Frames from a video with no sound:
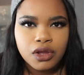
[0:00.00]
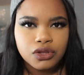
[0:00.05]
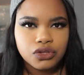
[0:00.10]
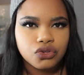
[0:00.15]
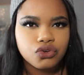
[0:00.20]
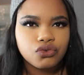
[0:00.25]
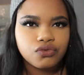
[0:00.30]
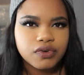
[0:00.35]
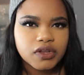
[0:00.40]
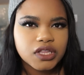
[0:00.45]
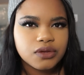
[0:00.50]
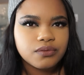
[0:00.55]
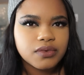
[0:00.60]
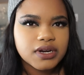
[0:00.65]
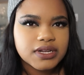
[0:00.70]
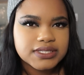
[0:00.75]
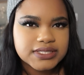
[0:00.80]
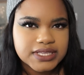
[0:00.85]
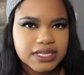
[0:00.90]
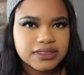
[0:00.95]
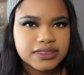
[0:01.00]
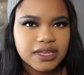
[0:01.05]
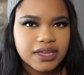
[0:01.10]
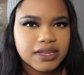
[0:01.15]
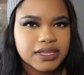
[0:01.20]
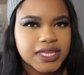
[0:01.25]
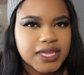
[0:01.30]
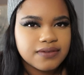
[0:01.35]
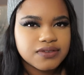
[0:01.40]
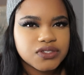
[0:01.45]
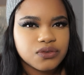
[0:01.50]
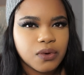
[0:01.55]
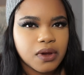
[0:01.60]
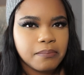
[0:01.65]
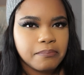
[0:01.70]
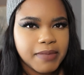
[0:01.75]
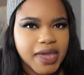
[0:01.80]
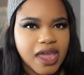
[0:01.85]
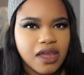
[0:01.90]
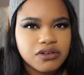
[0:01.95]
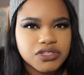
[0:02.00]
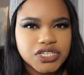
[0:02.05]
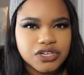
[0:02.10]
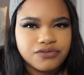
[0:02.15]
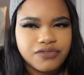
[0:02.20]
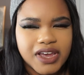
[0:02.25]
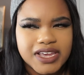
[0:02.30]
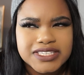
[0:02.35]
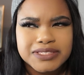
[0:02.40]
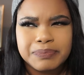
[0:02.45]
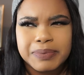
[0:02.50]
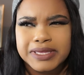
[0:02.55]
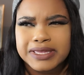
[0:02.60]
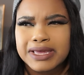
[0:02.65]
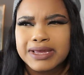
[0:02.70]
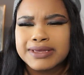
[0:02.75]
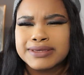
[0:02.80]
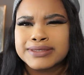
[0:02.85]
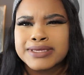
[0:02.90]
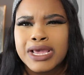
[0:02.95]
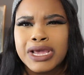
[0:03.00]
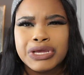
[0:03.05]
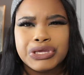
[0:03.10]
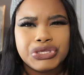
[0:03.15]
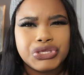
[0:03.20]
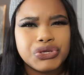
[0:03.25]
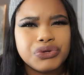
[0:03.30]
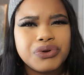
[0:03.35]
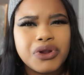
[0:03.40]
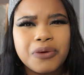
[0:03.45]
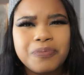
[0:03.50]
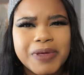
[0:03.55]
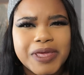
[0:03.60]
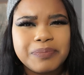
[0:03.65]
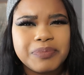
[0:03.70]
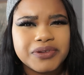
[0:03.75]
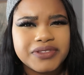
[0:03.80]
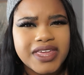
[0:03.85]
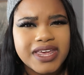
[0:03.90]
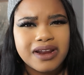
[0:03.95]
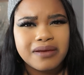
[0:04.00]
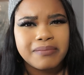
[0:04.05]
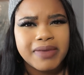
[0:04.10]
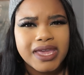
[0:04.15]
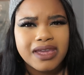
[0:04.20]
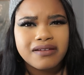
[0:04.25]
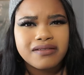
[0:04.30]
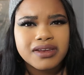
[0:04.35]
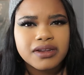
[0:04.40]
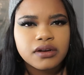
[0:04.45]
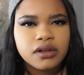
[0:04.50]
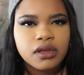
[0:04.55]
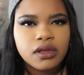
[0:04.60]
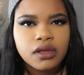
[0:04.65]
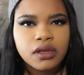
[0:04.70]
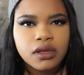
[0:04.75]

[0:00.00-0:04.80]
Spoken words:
You really want to sit there and give someone marriage advice because you know people that are married?